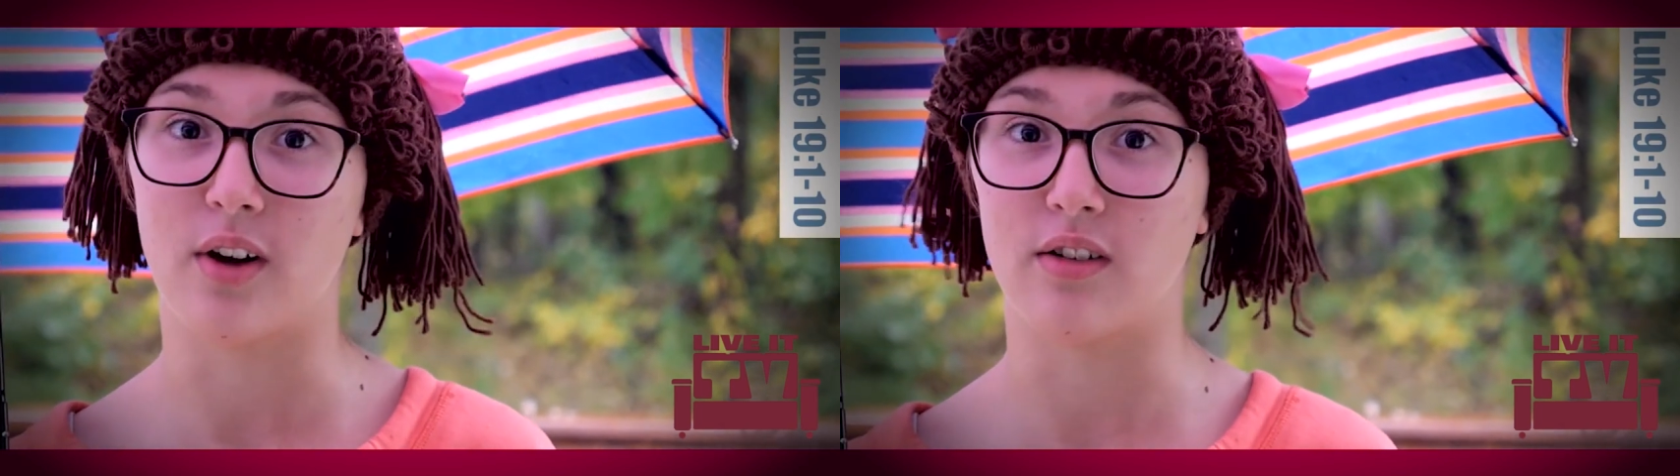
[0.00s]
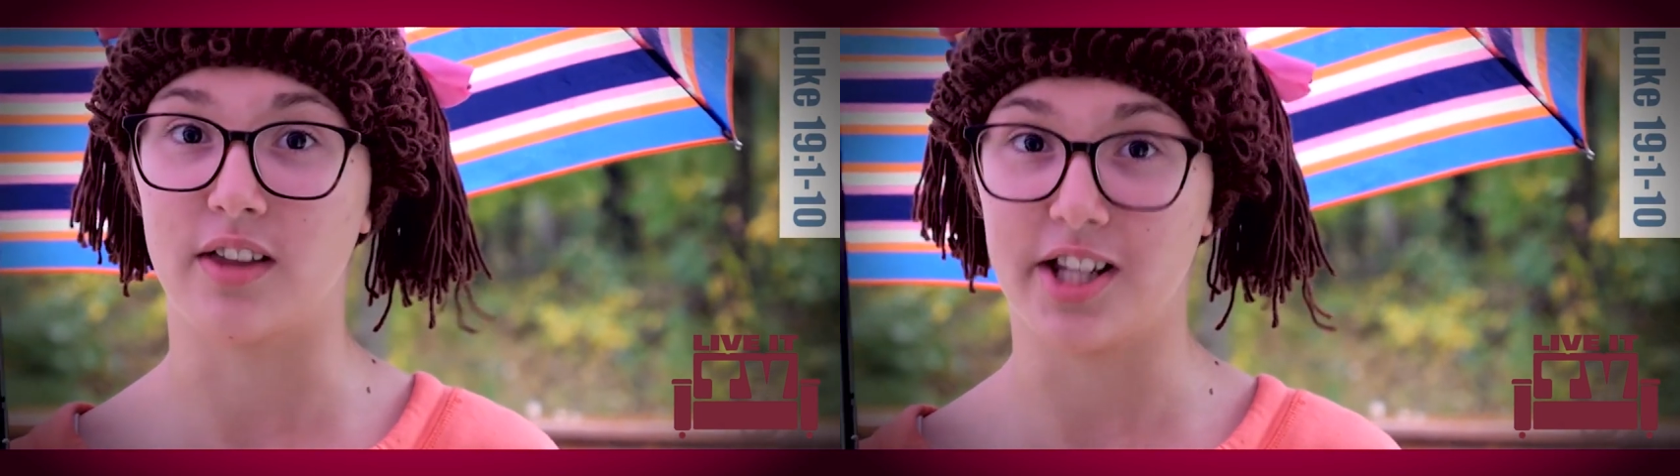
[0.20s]

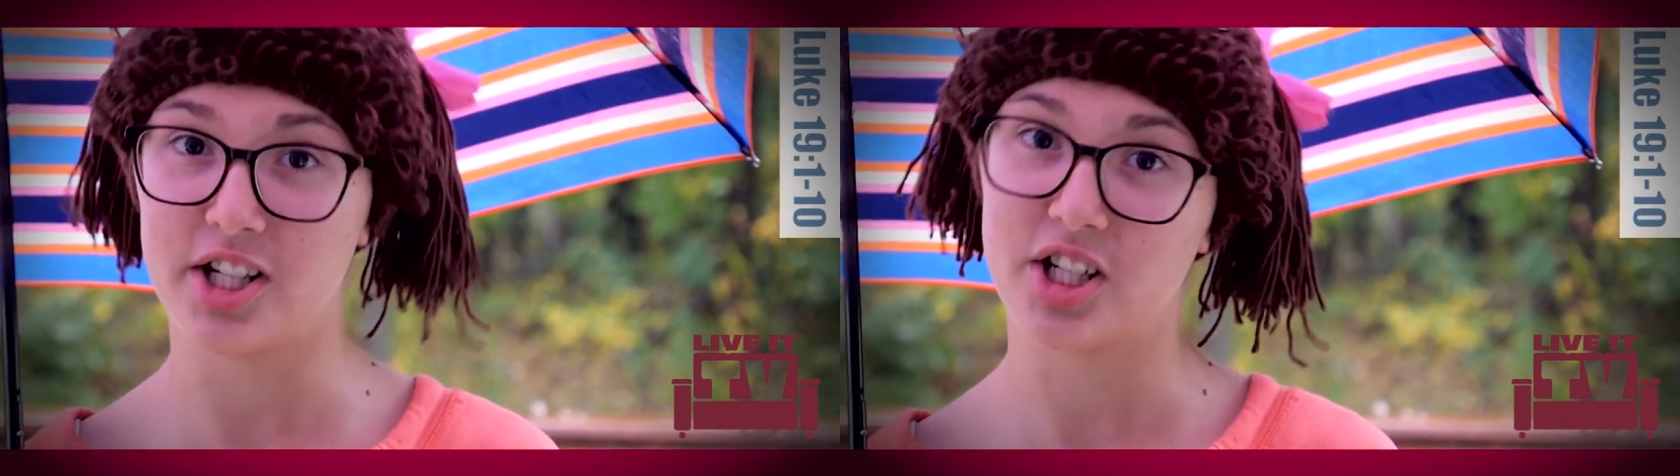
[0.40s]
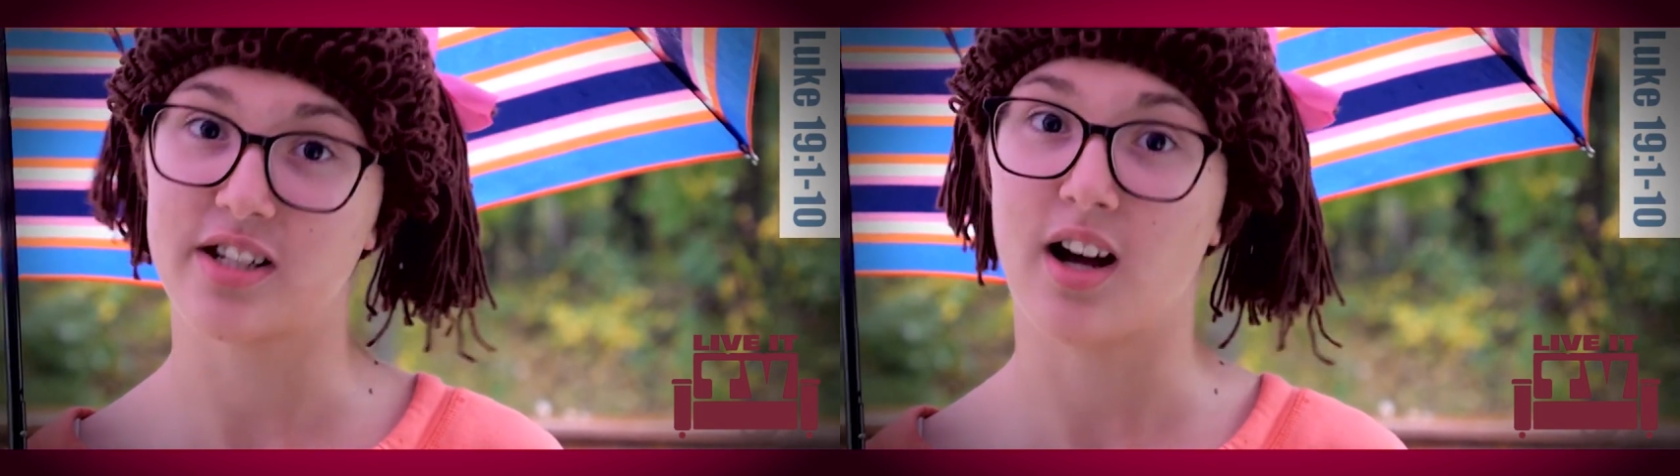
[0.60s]
our
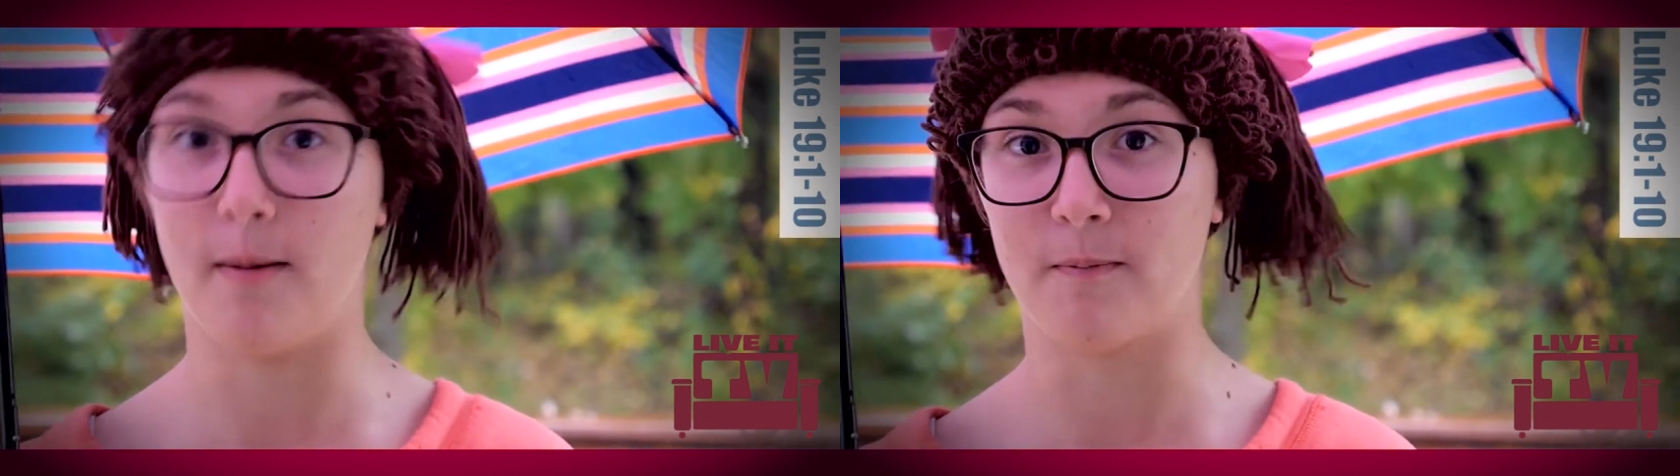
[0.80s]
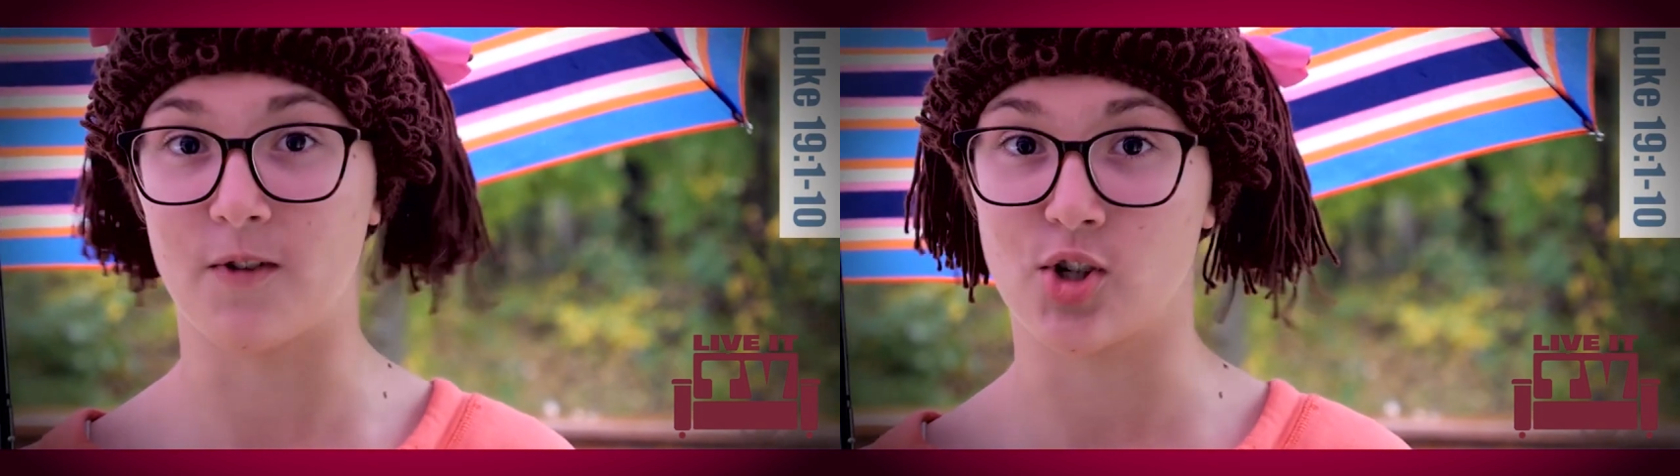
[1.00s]
religious
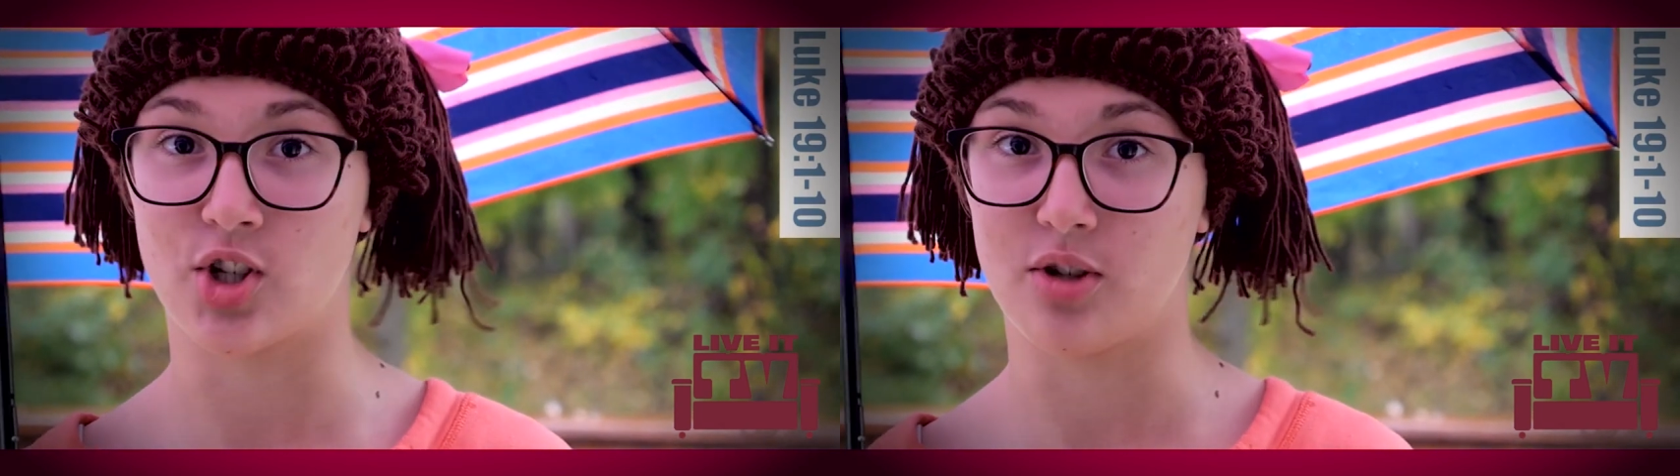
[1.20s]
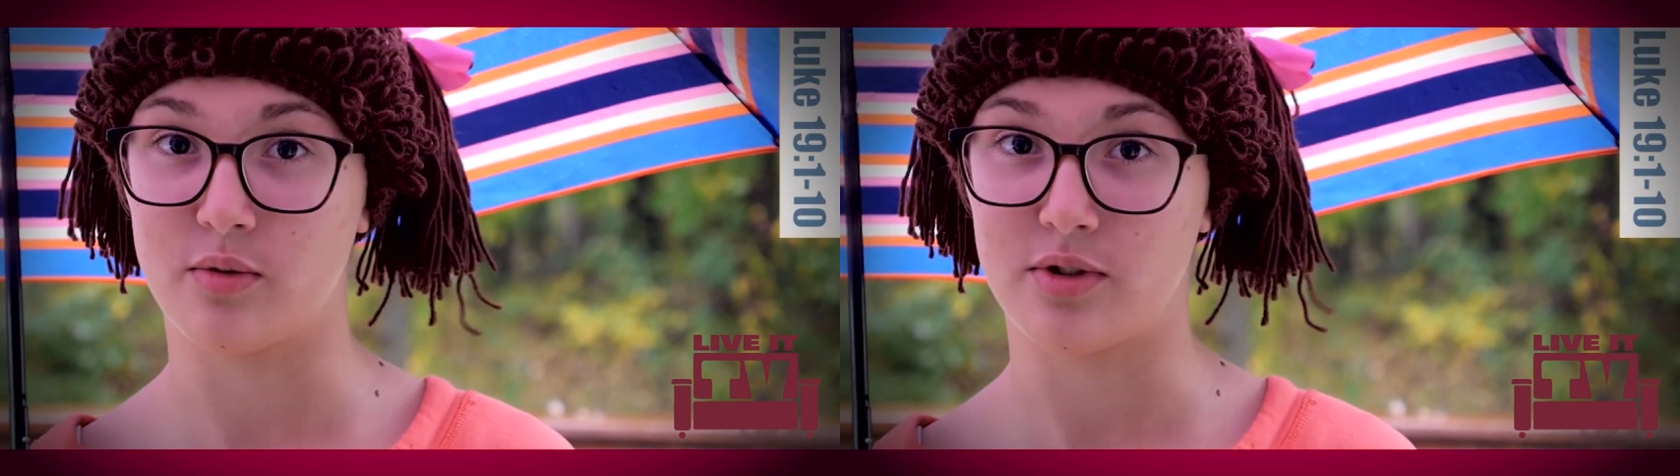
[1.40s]
comfort zone.